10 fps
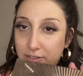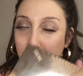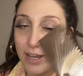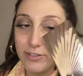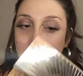
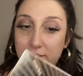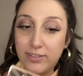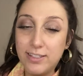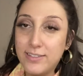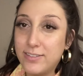So
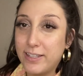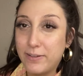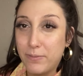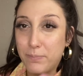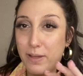this is like
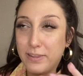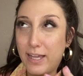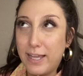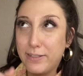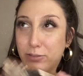
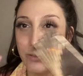I don't